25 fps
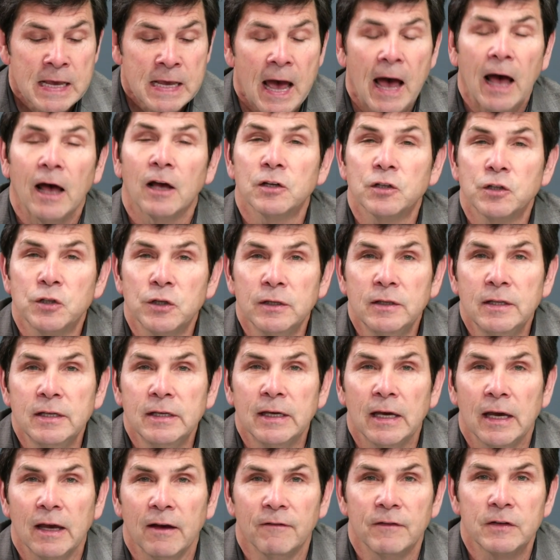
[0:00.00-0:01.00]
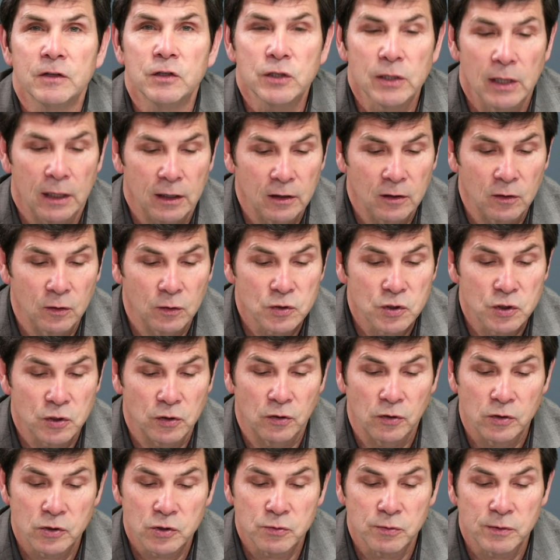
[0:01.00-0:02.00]
How should the evangelical
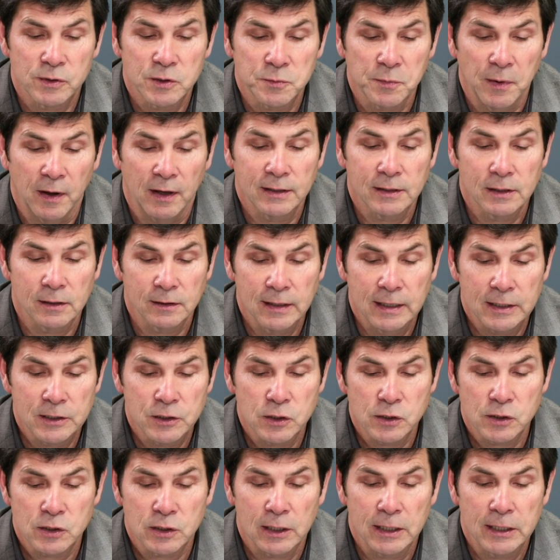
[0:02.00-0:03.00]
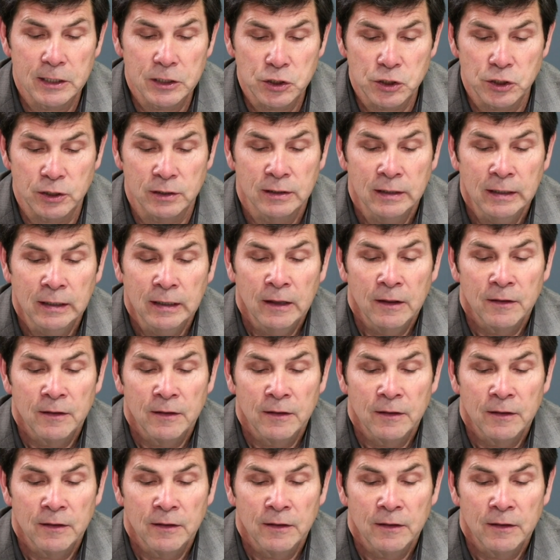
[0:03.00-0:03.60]
church respond to legislation